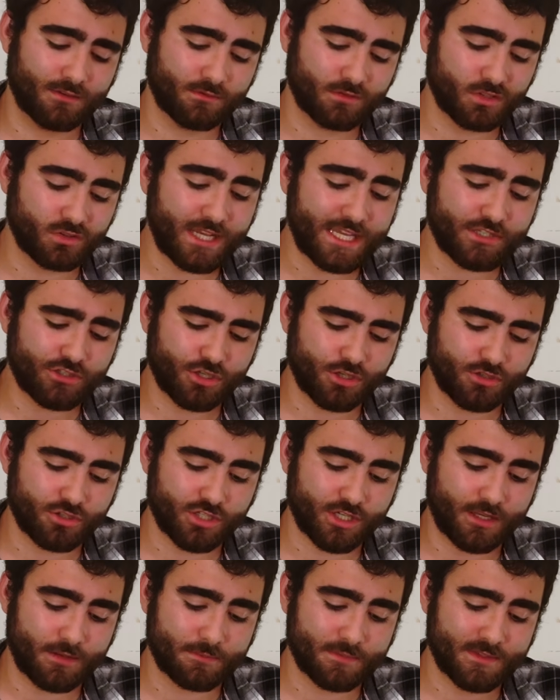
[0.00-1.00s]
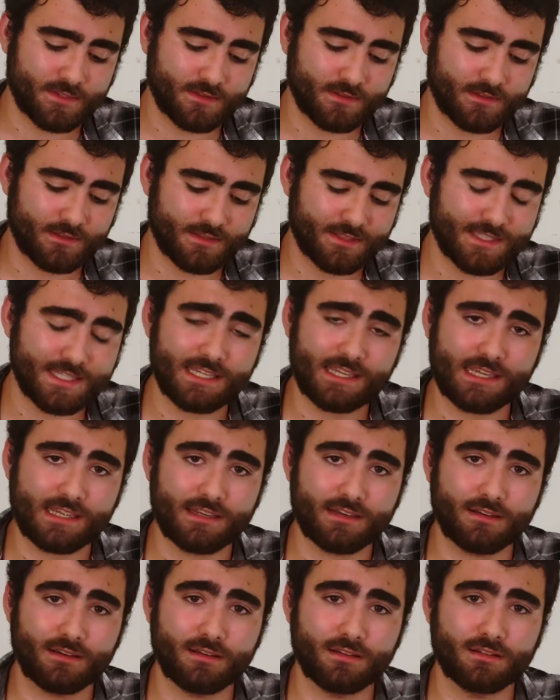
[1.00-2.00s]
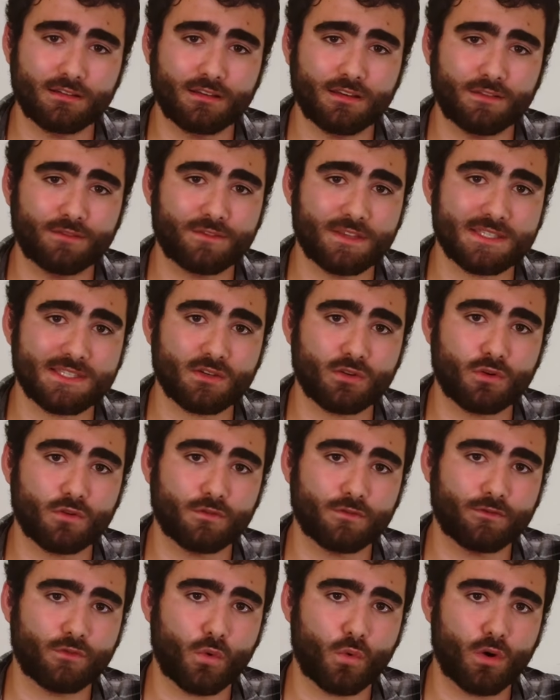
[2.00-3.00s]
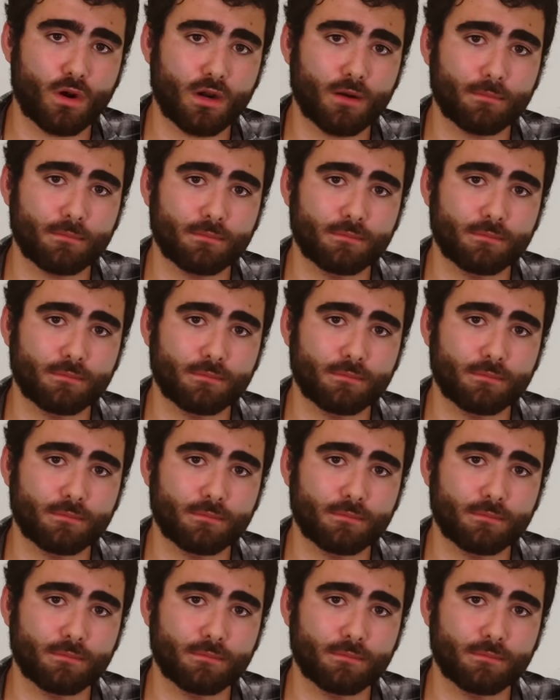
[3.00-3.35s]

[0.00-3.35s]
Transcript: Relationships seeking a physical form.